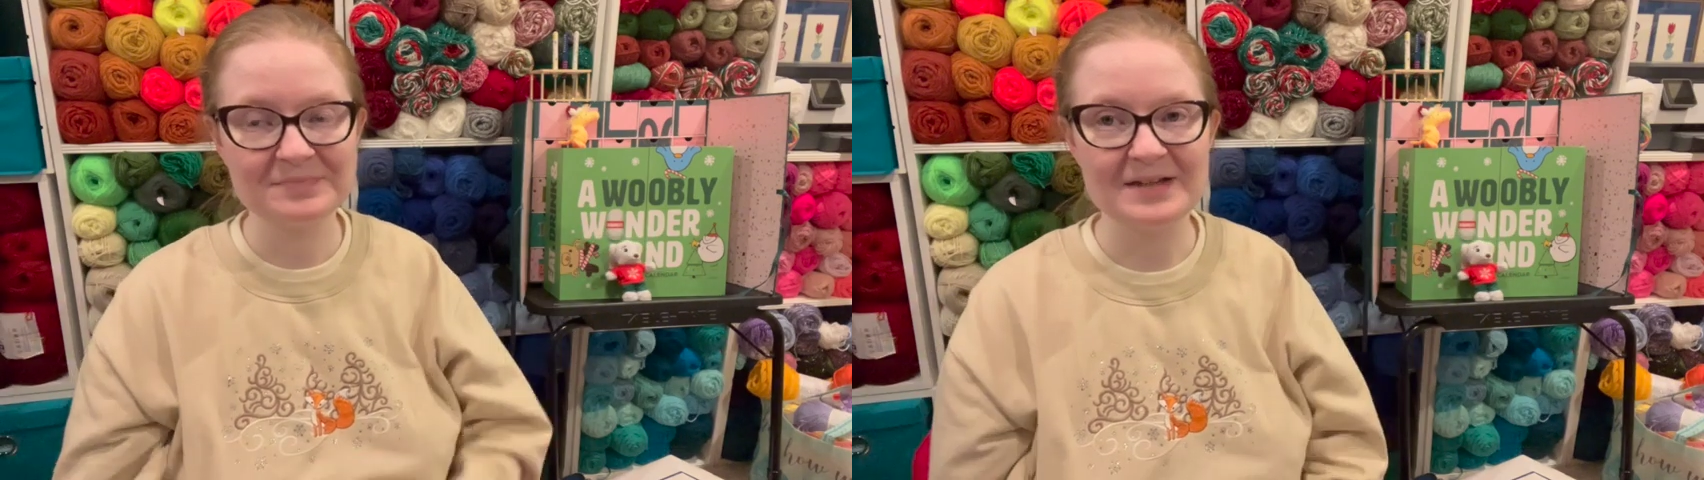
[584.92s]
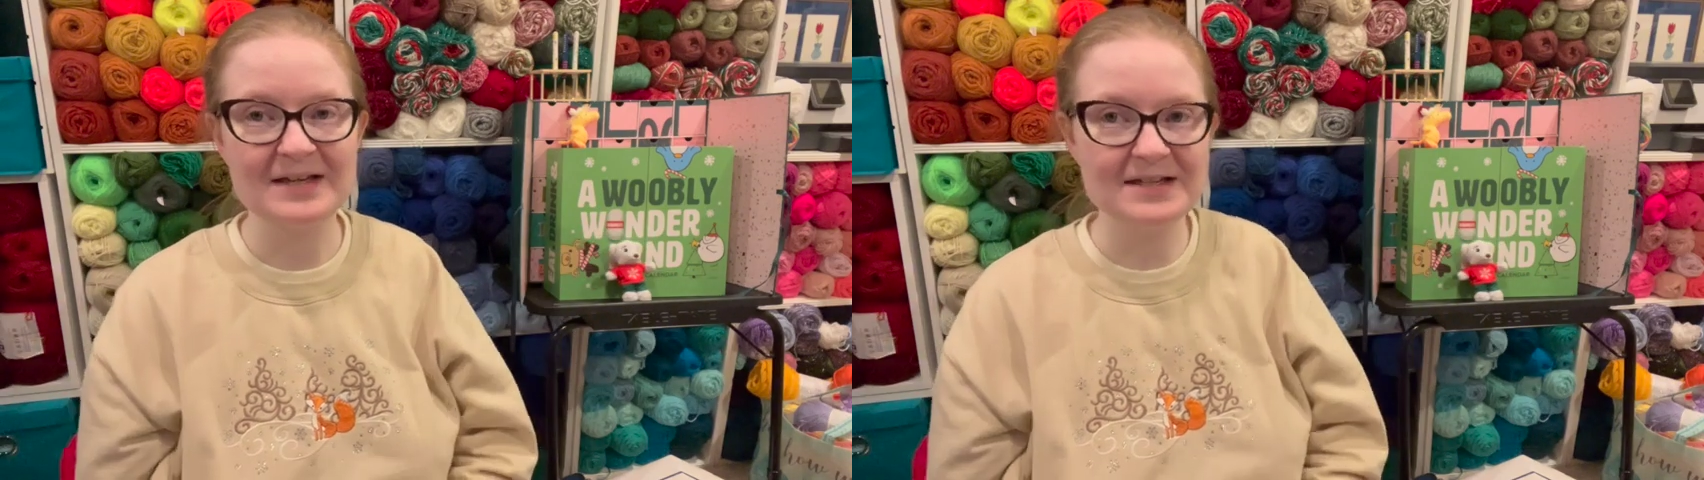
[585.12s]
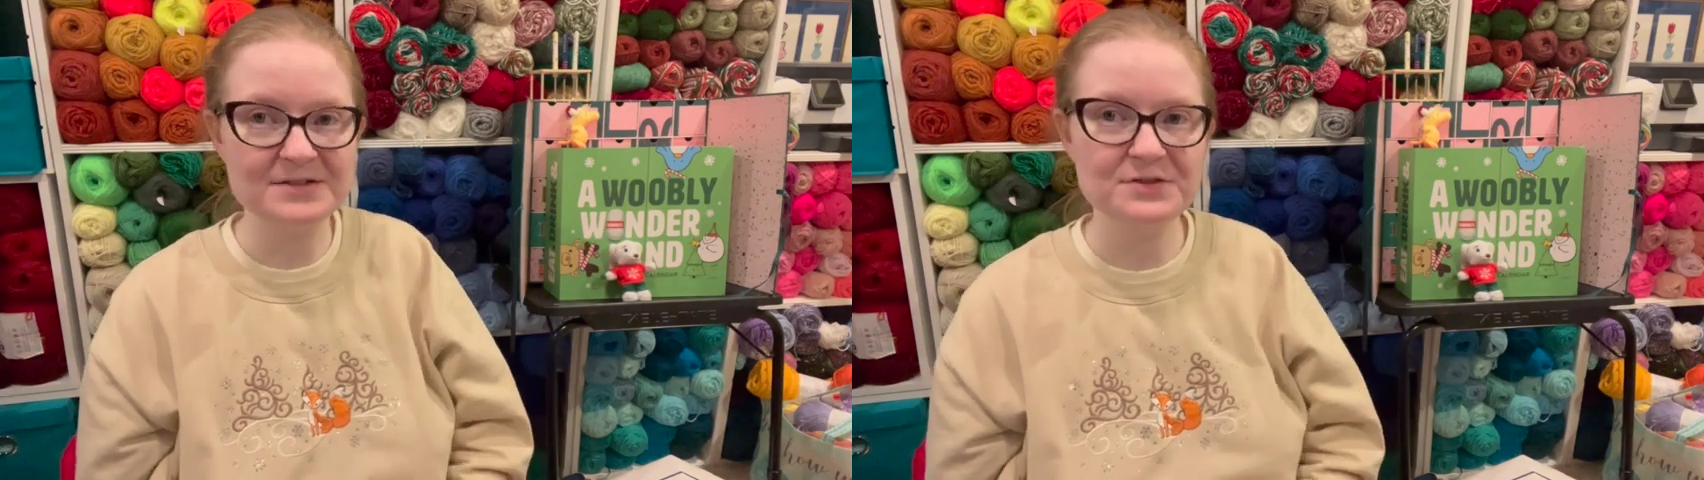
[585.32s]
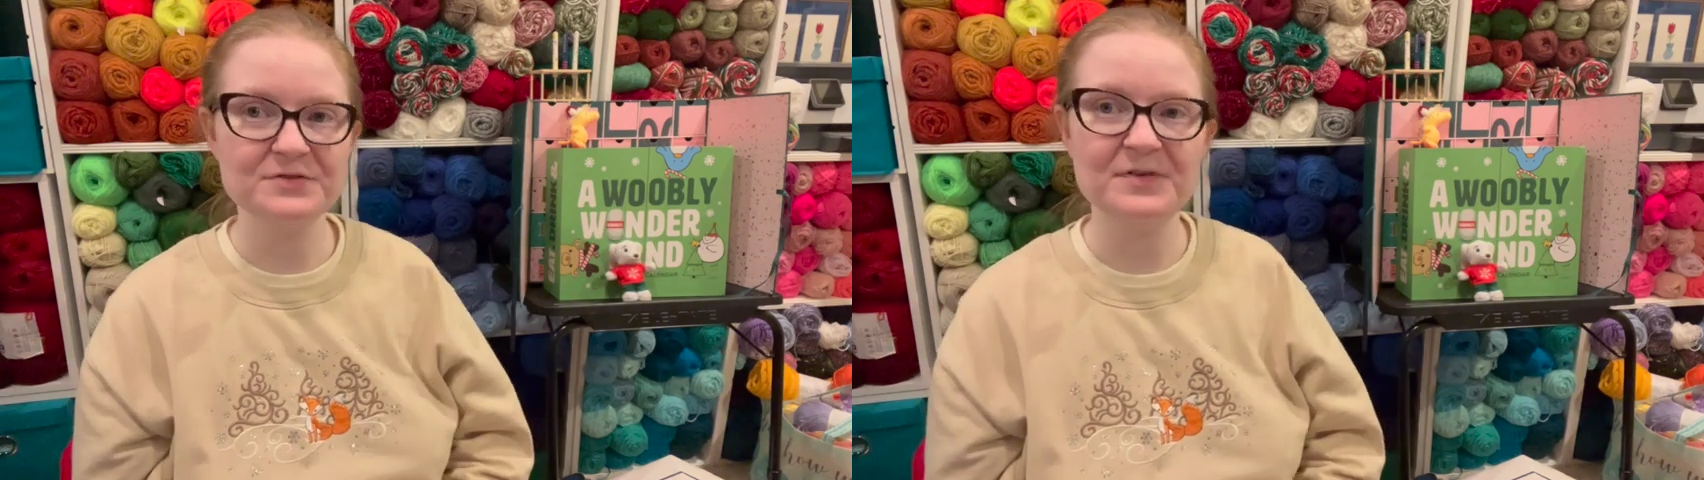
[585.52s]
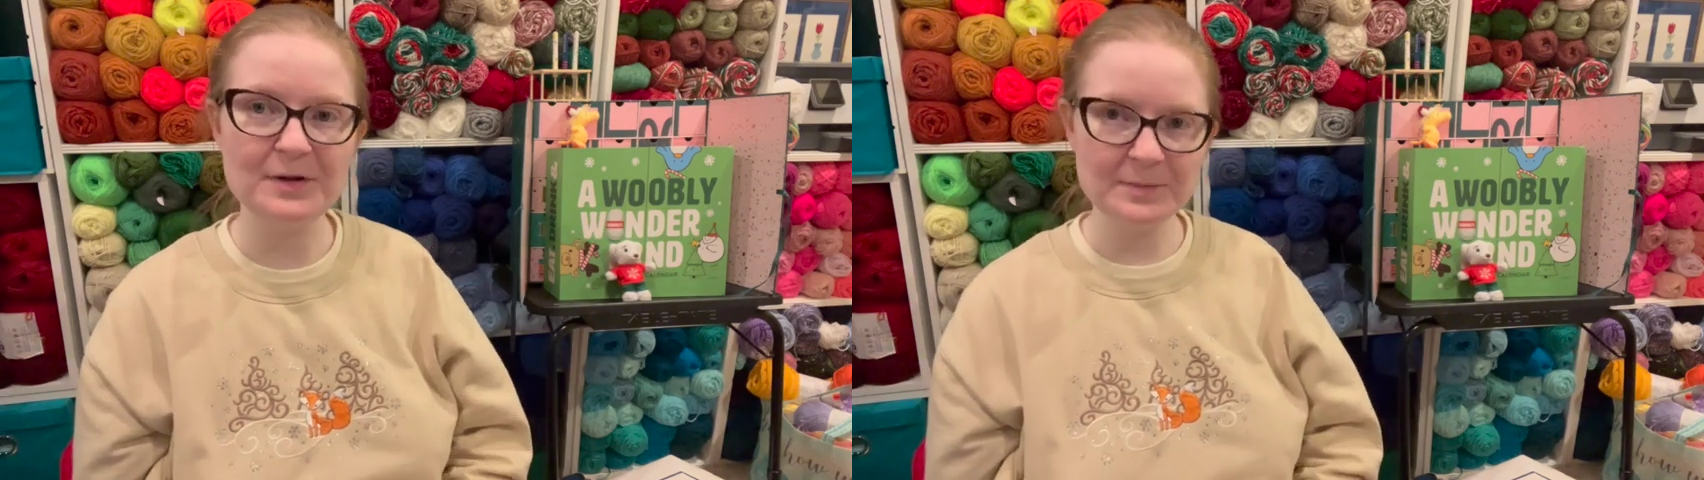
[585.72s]
I guess you
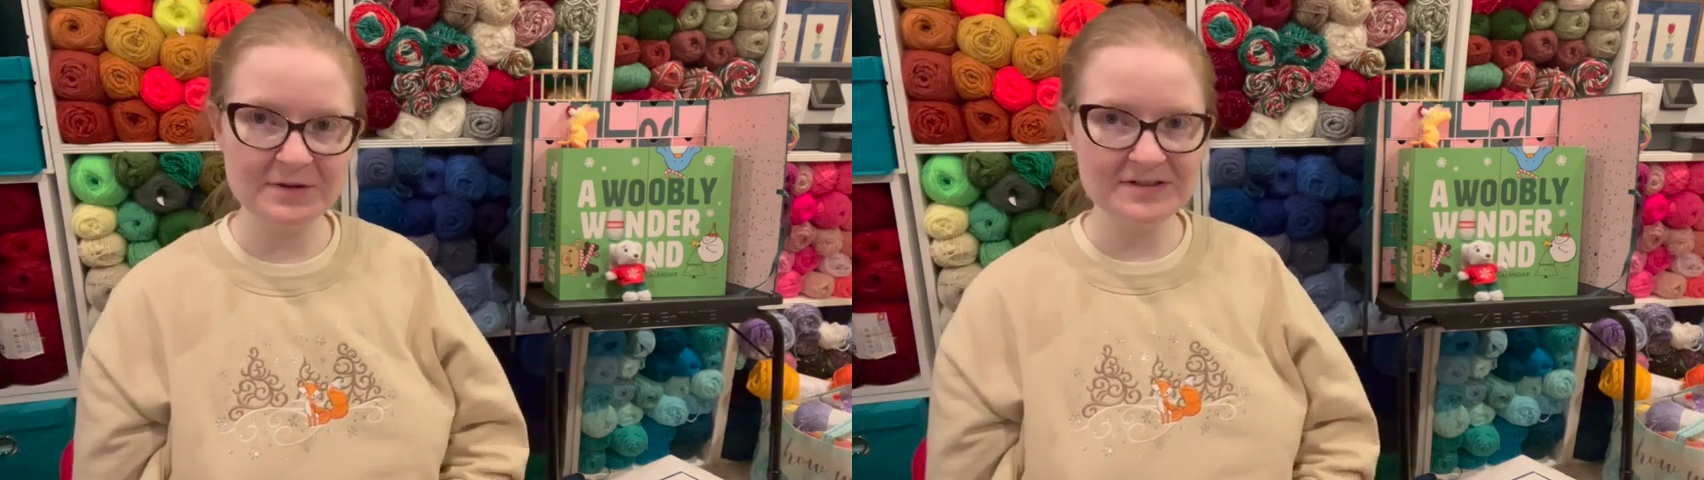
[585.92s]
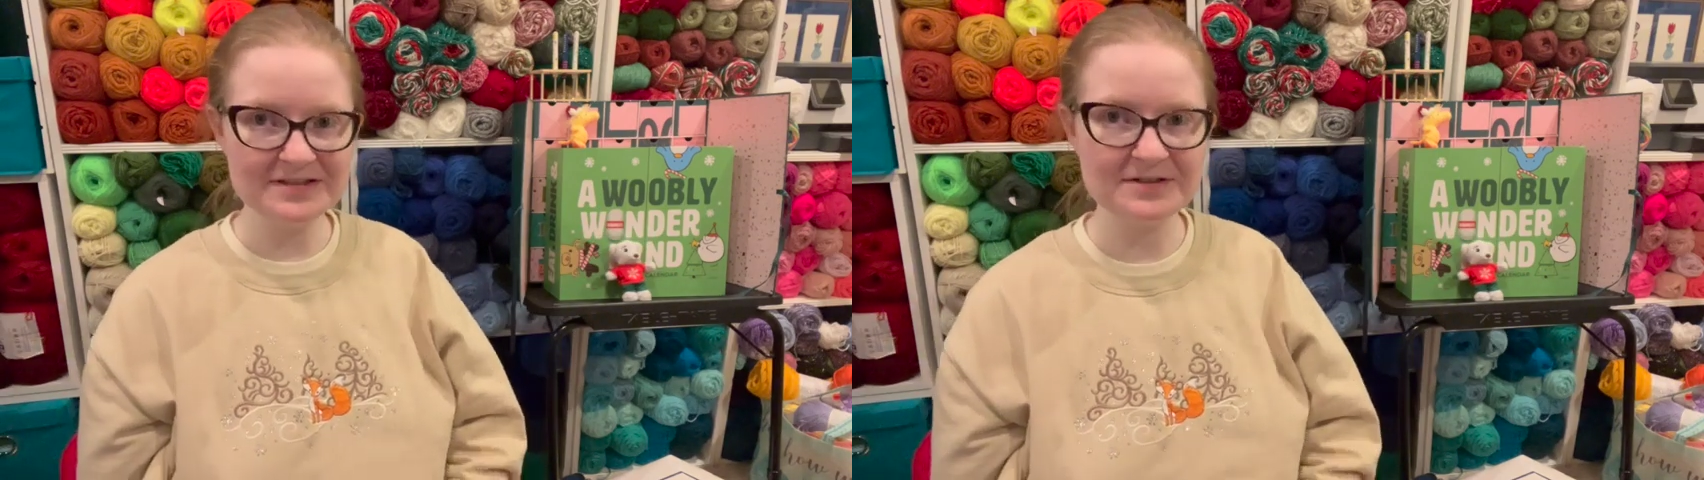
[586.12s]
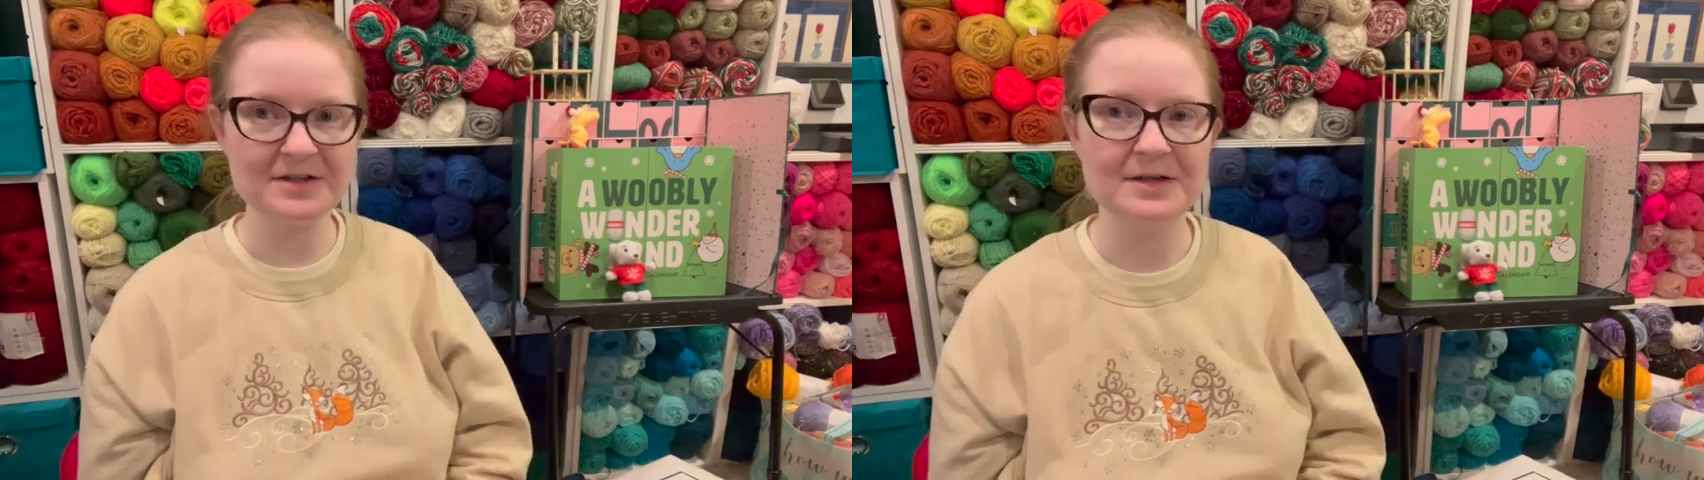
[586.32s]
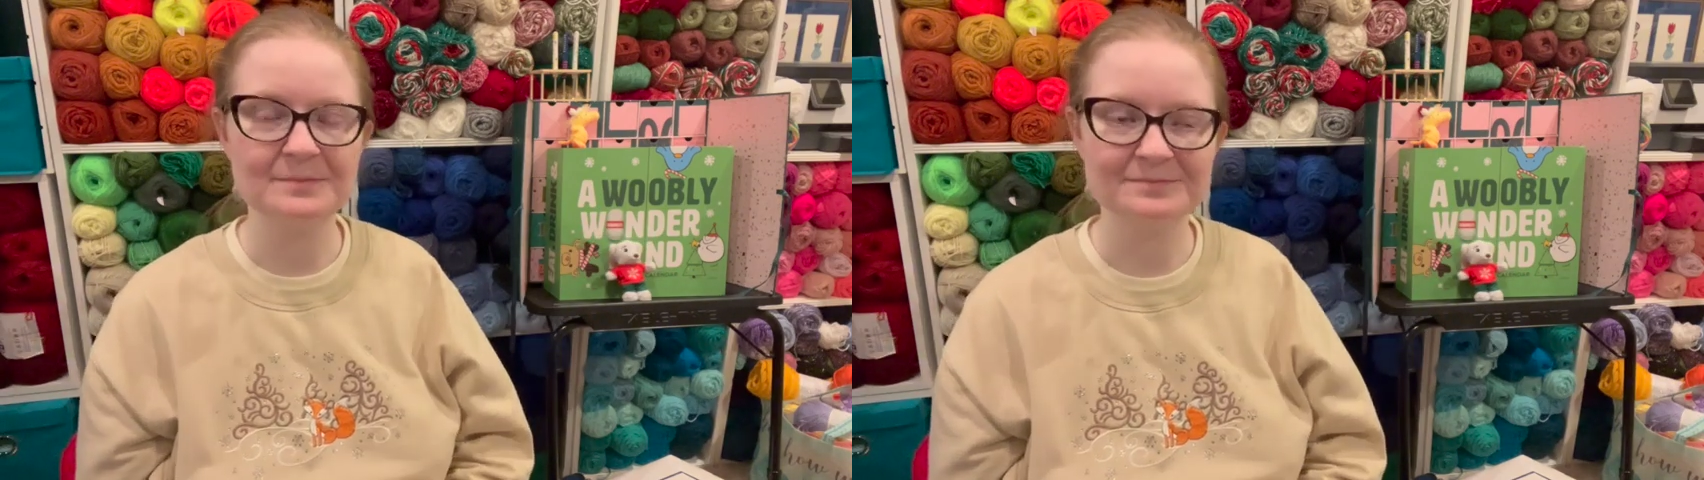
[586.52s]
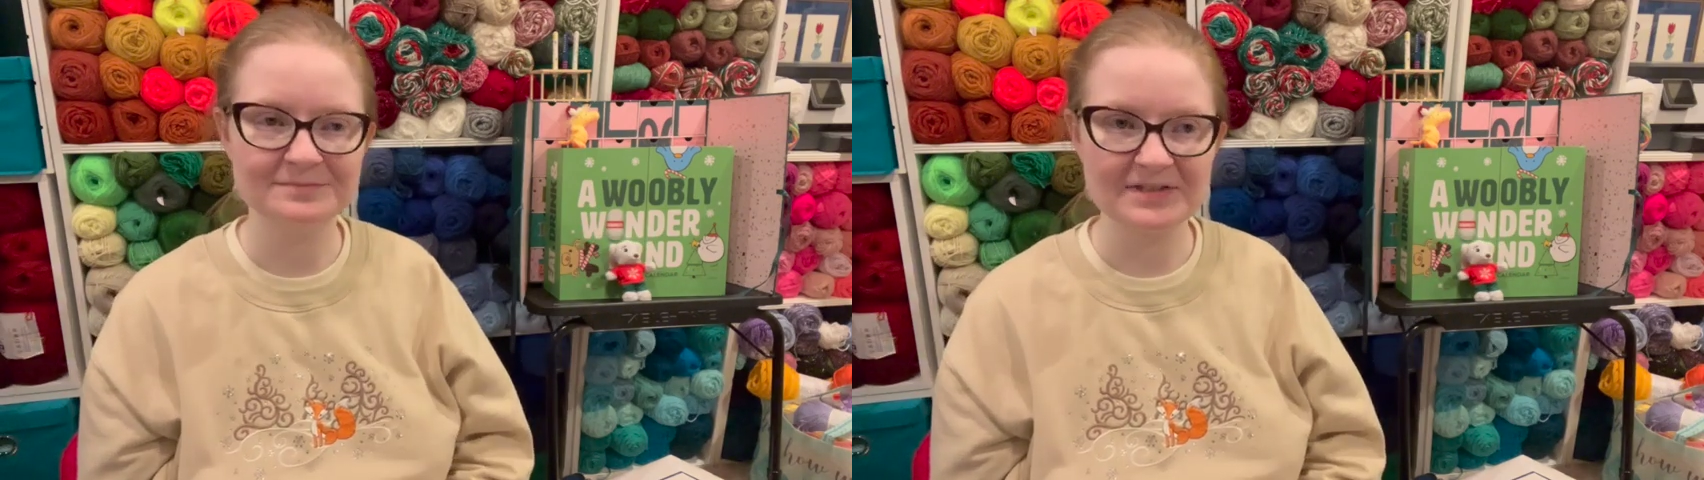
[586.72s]
should follow me on Instagram